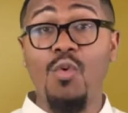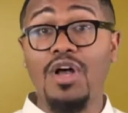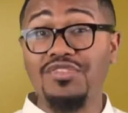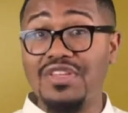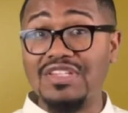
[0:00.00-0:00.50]

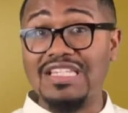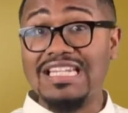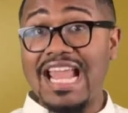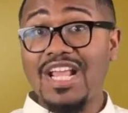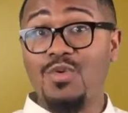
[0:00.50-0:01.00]
Whilst the
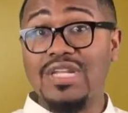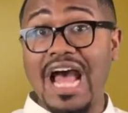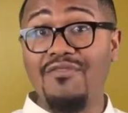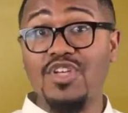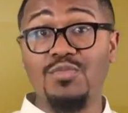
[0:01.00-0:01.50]
snake would
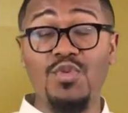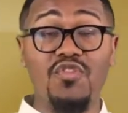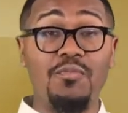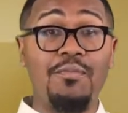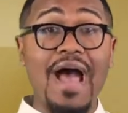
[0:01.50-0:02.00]
have us
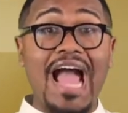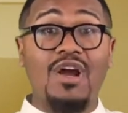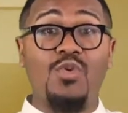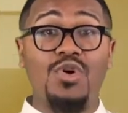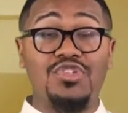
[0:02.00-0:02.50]
move
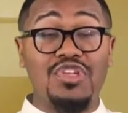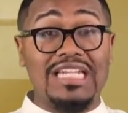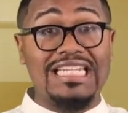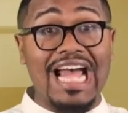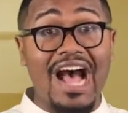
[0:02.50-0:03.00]
backwards
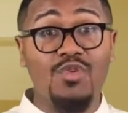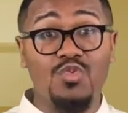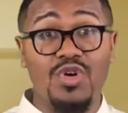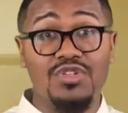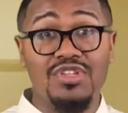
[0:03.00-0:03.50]
and
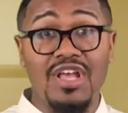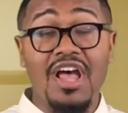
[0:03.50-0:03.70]
downwards,